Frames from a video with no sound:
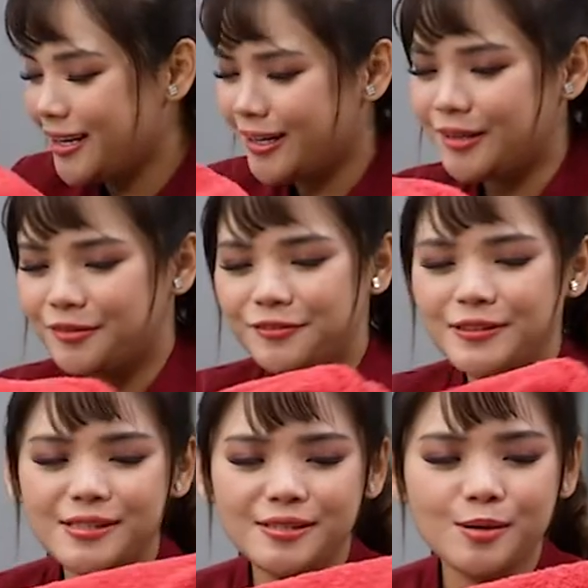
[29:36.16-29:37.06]
it
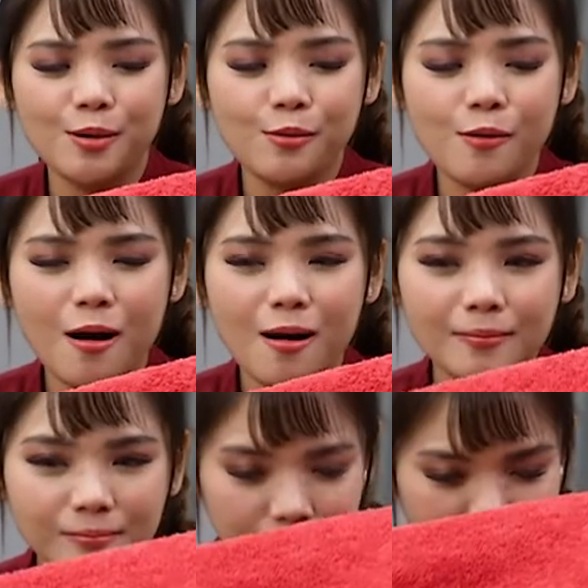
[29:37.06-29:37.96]
feels so
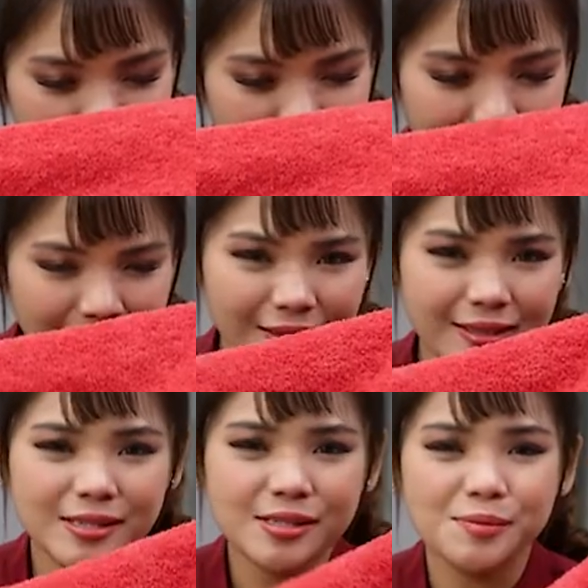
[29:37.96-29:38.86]
warm.
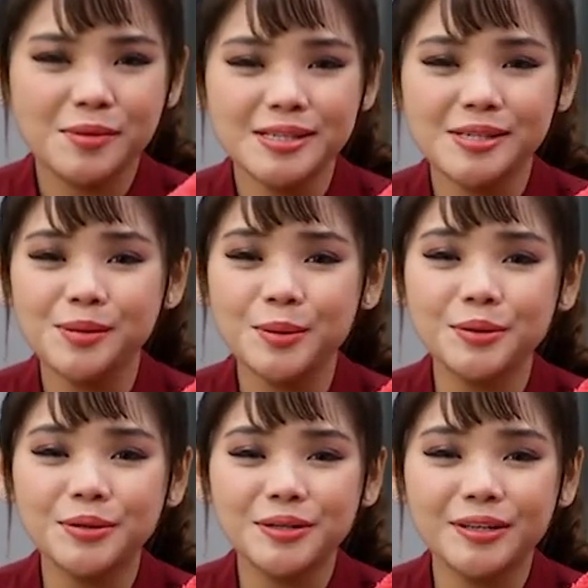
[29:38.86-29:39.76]
It smells so
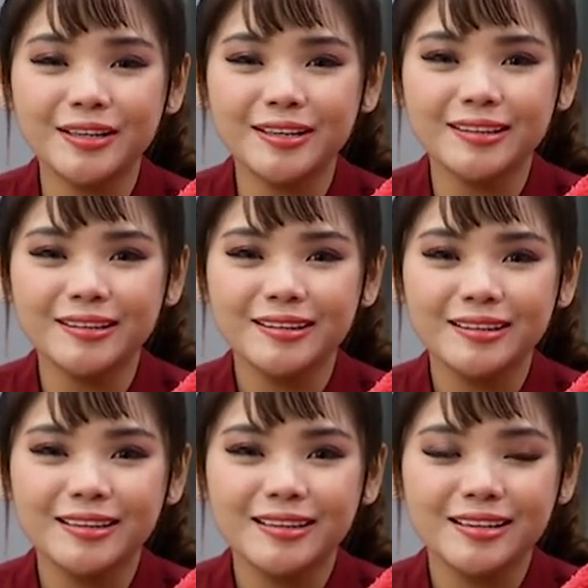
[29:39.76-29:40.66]
good.
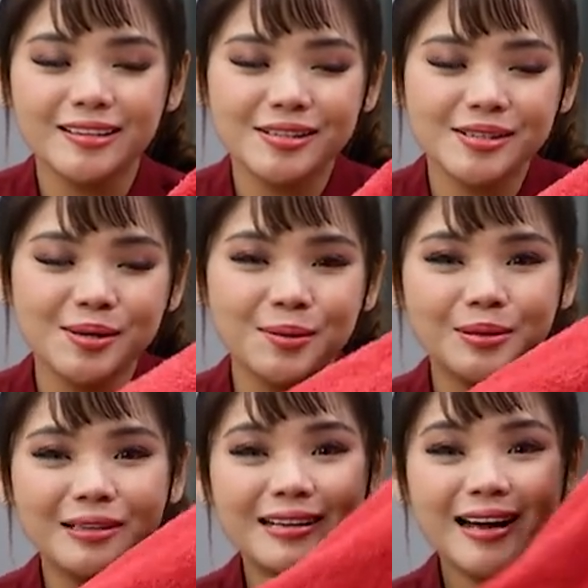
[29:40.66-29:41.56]
So
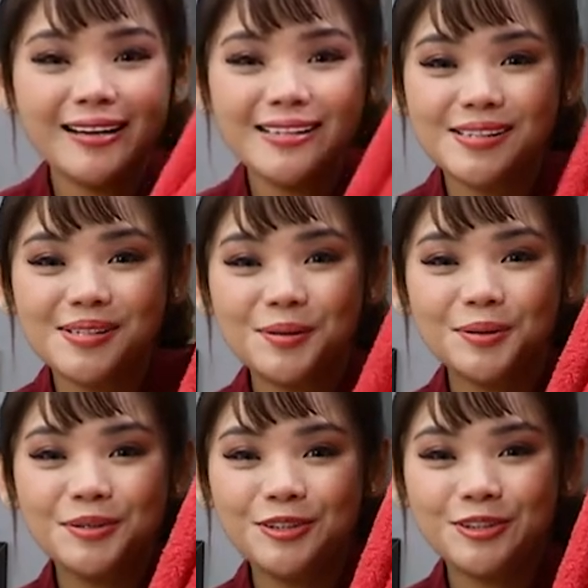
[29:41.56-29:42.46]
nice,
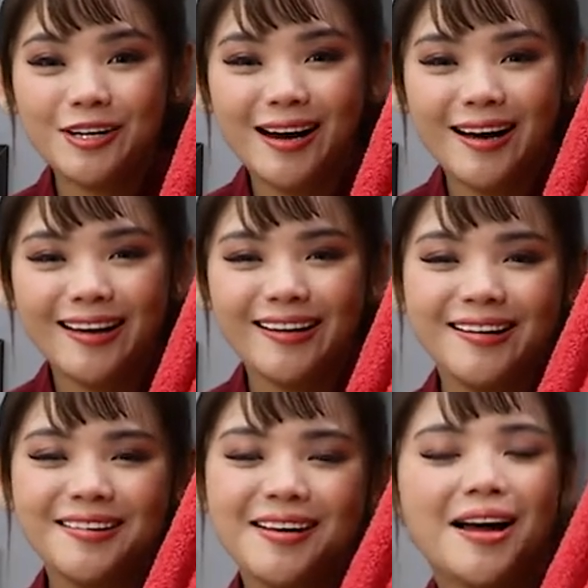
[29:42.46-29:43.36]
so dry.
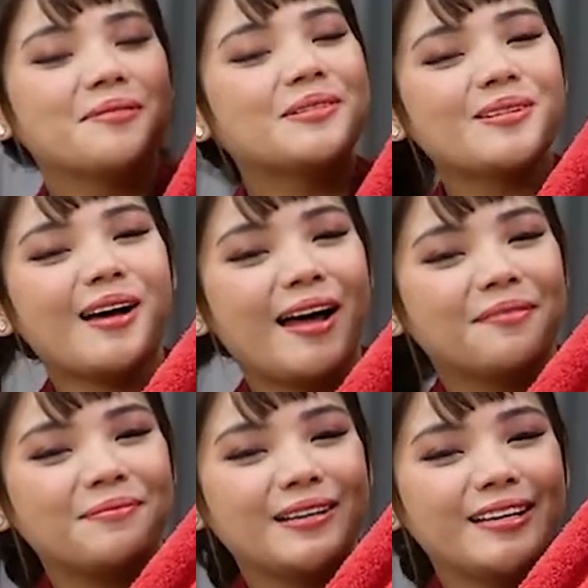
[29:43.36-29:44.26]
I'm so
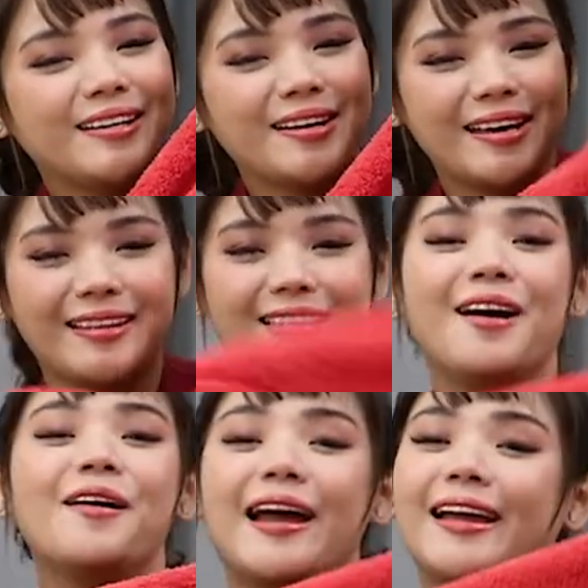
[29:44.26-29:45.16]
happy. Okay,
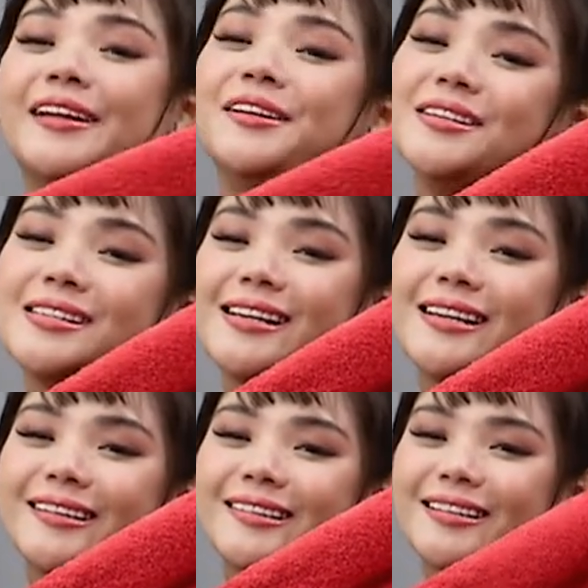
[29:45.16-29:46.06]
now I can use
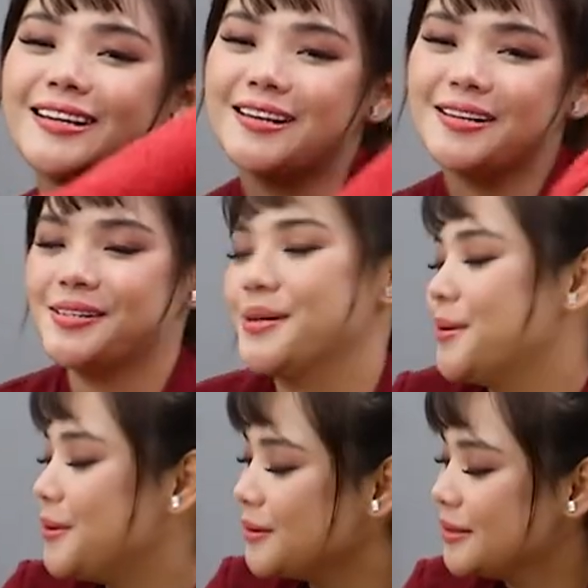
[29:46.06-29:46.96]
it.
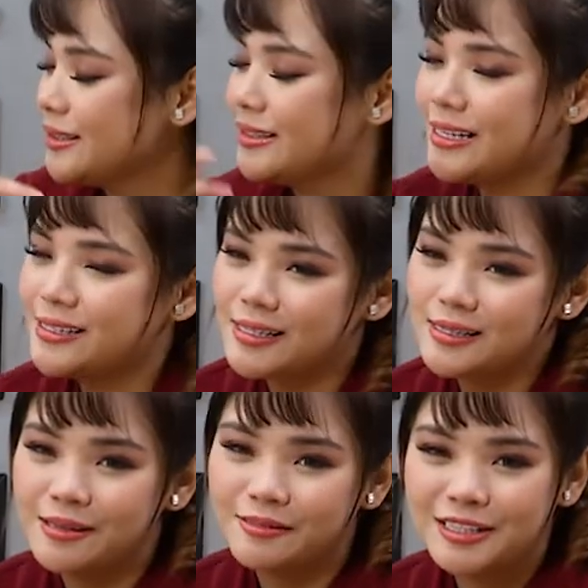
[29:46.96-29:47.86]
So, this is
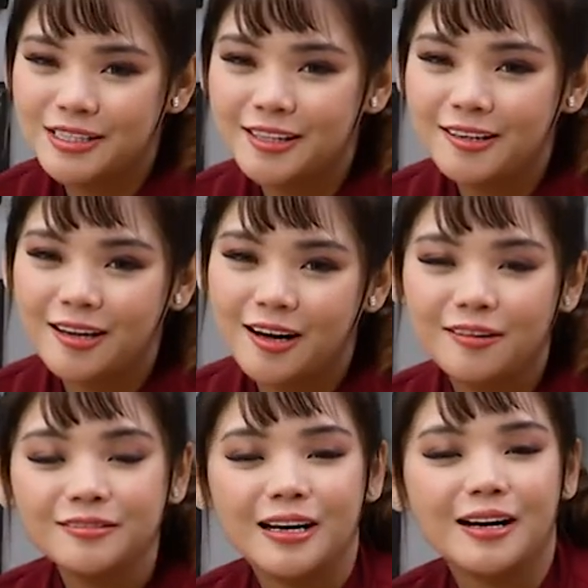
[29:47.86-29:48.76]
the function
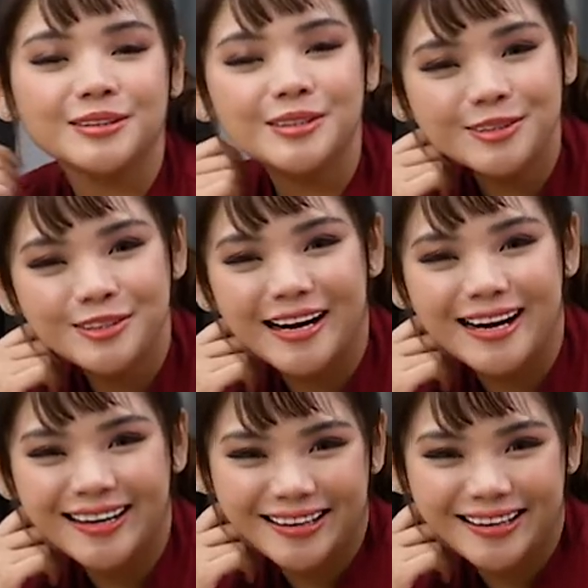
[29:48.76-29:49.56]
of auto dry.